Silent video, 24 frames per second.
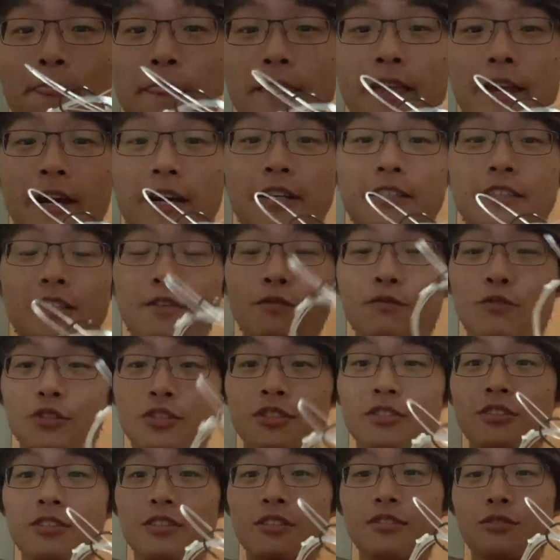Yeah, it's
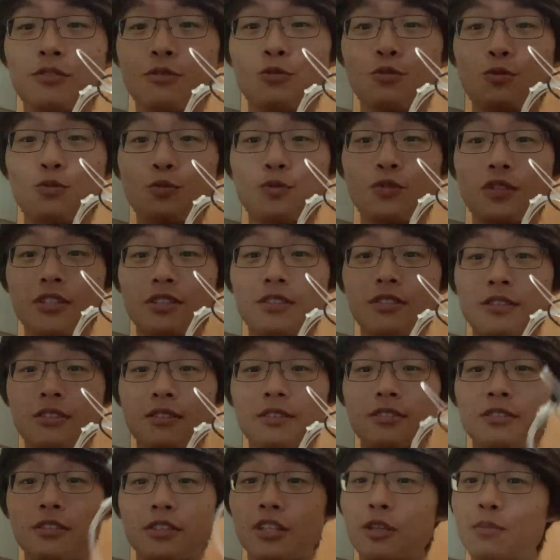unfortunate due to
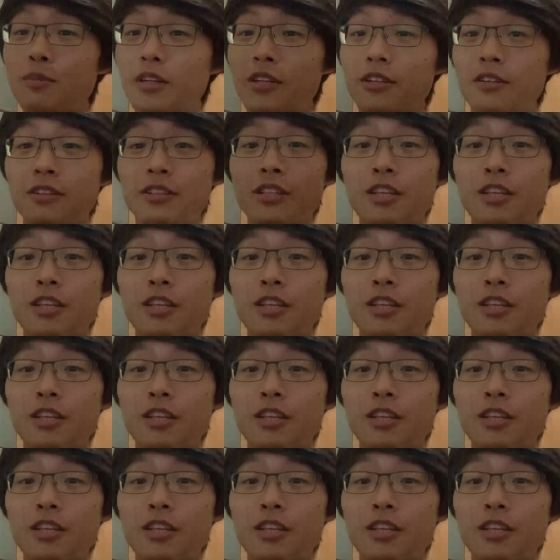the circuit breaker